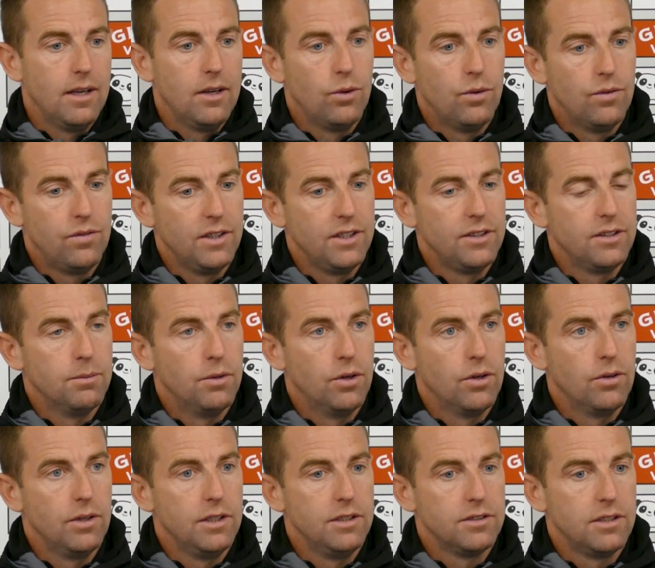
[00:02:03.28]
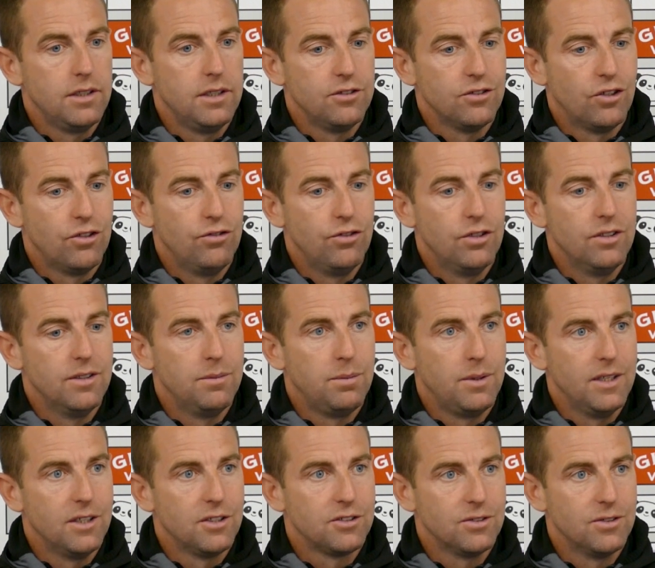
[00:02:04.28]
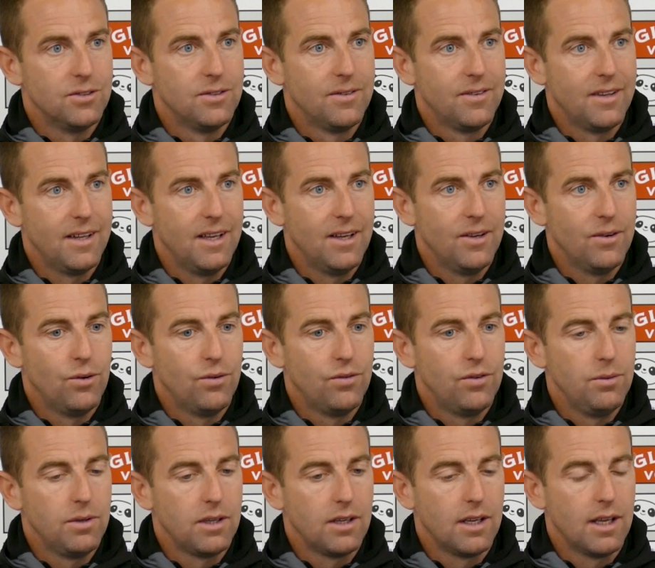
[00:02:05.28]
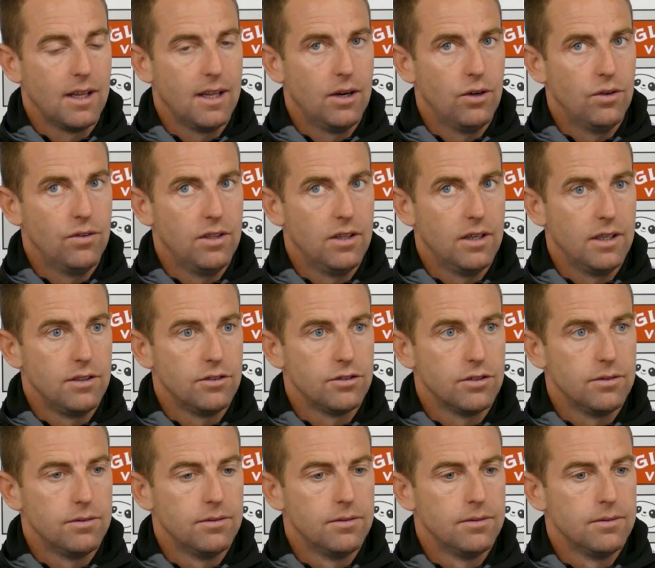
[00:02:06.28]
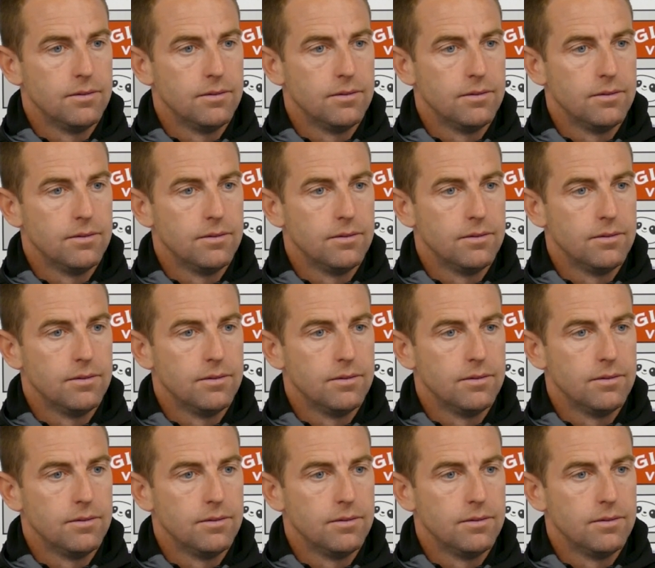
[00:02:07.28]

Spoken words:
Hopefully tomorrow. He's on route, the player, so hopefully we can get that over the line soon.